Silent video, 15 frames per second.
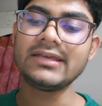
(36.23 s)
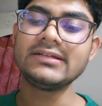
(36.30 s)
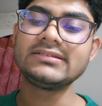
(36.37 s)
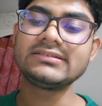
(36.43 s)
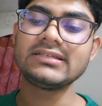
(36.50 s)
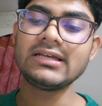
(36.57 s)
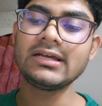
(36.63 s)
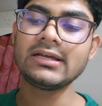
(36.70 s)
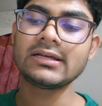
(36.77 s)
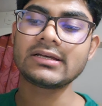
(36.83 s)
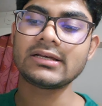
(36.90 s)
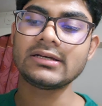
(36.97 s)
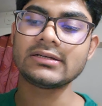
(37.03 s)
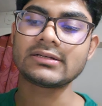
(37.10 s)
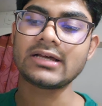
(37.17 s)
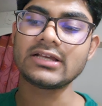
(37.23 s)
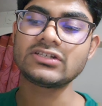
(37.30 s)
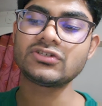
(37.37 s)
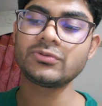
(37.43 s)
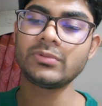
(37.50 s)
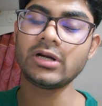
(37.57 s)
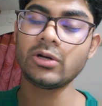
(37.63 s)
it's a
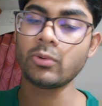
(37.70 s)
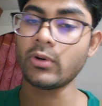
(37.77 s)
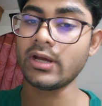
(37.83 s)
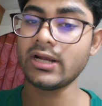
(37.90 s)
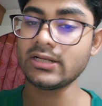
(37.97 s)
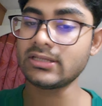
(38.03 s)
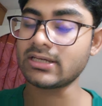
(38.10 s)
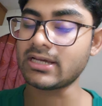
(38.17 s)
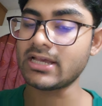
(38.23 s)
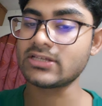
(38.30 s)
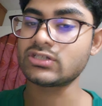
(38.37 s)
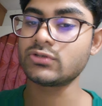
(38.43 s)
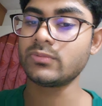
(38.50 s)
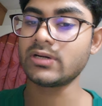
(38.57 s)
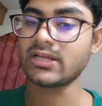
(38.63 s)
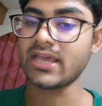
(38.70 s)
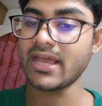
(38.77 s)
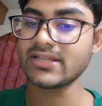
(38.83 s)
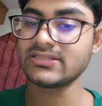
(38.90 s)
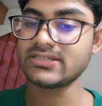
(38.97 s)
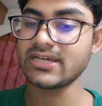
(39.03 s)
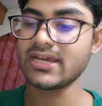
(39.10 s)
customer where the customer
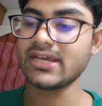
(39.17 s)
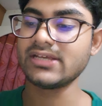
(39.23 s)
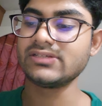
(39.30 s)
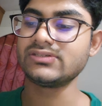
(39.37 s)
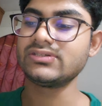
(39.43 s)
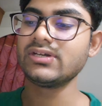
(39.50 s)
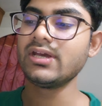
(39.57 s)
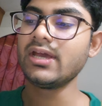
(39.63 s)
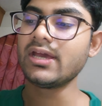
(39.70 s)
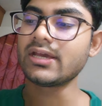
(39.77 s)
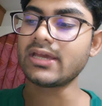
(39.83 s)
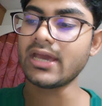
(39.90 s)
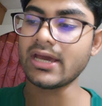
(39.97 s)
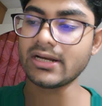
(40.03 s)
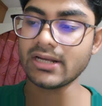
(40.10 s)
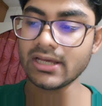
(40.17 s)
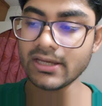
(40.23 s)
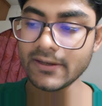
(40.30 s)
can change, can